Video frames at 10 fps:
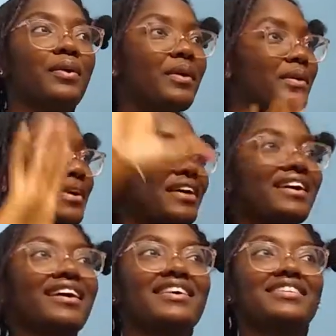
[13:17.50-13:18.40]
Okay
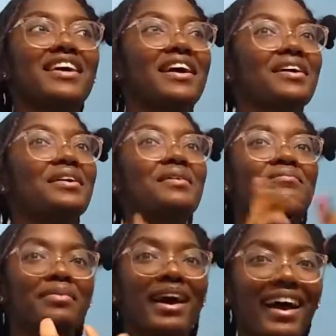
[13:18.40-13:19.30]
guys, I
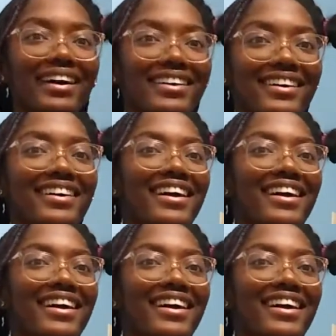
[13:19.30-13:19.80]
am back.